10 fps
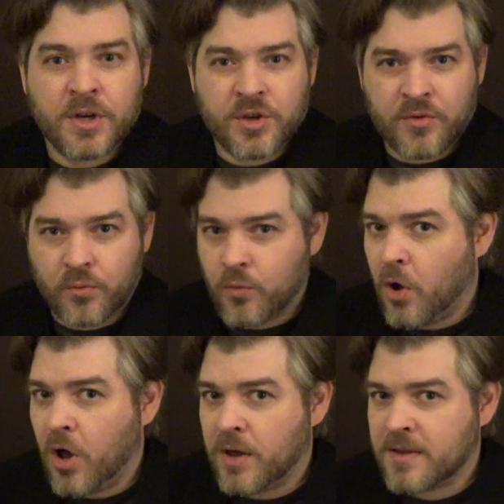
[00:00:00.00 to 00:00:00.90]
just
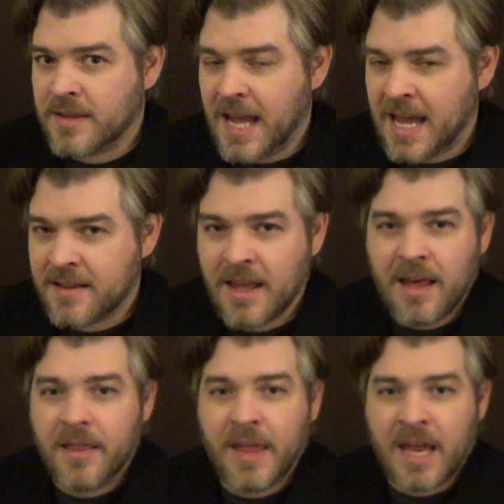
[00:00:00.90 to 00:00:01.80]
raw stats,
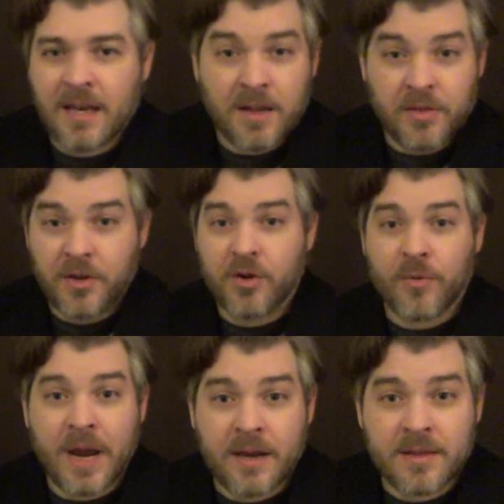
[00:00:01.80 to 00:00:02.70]
then the
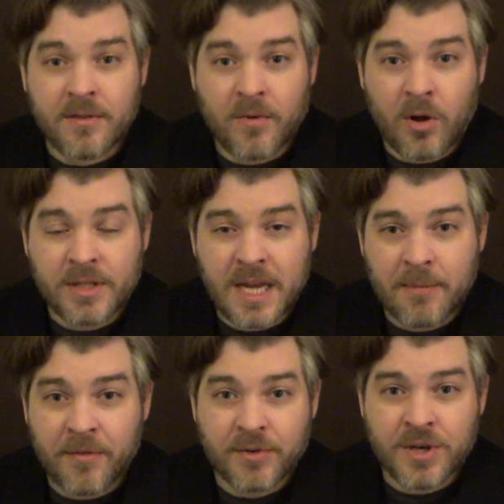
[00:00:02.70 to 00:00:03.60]
greatest of all time,
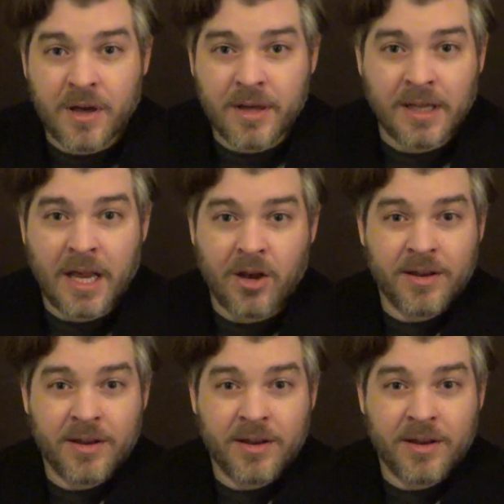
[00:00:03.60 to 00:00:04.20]
if you're talking like on a